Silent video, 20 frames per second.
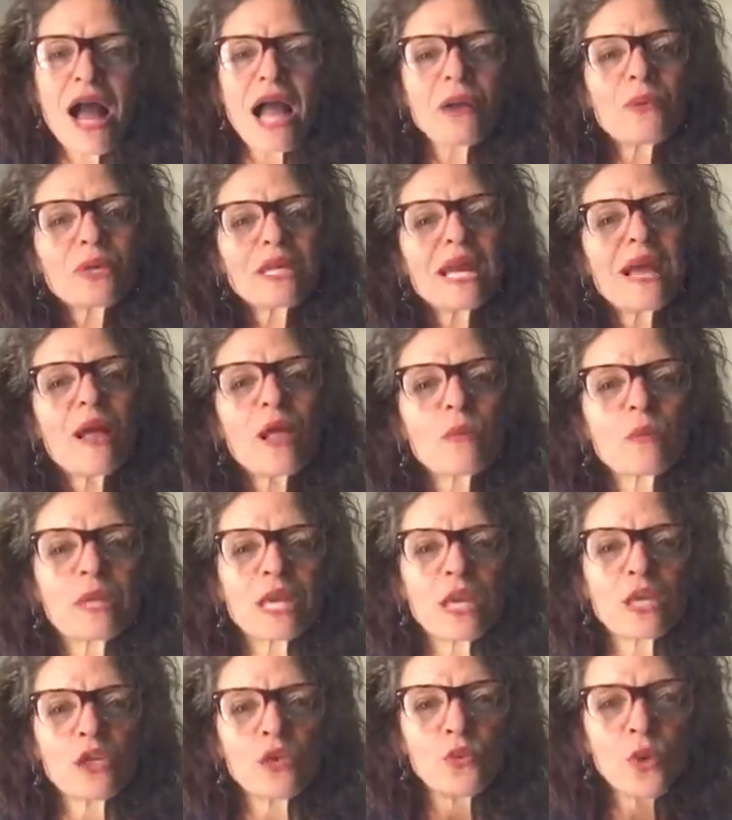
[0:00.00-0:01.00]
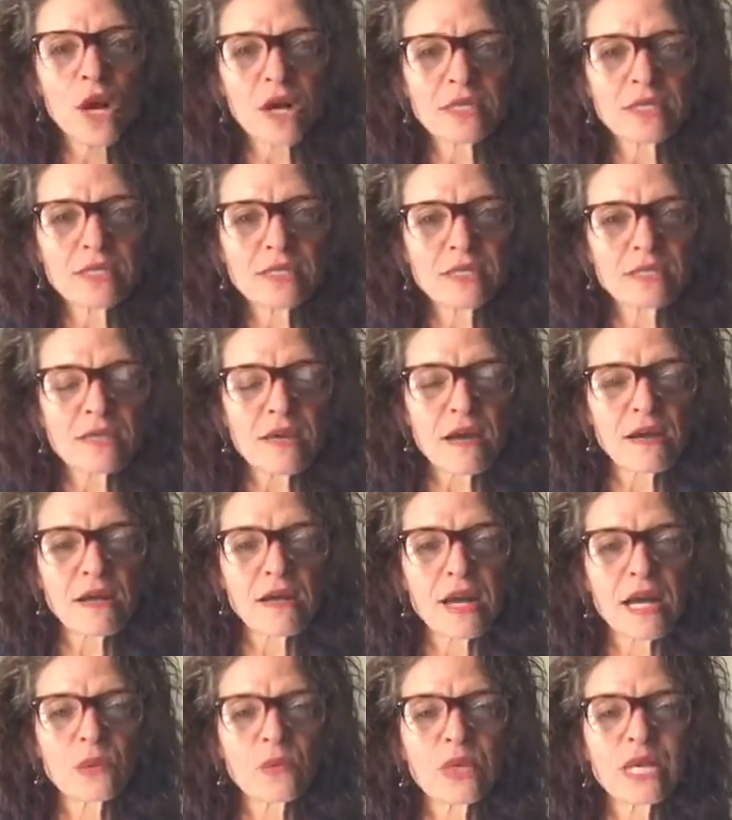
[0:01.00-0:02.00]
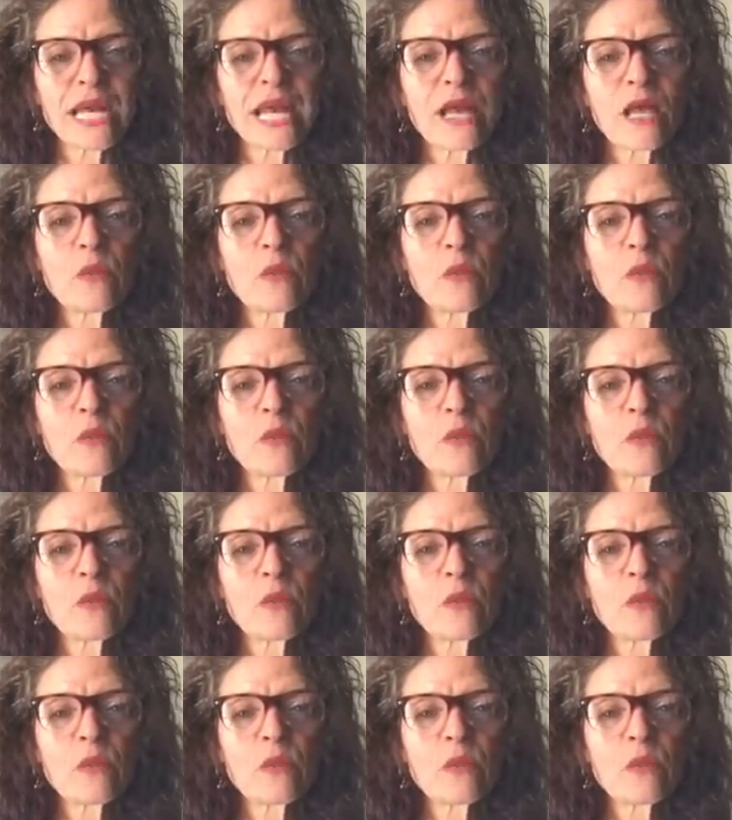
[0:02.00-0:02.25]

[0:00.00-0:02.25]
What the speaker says: I want to help get you unstuck. I want to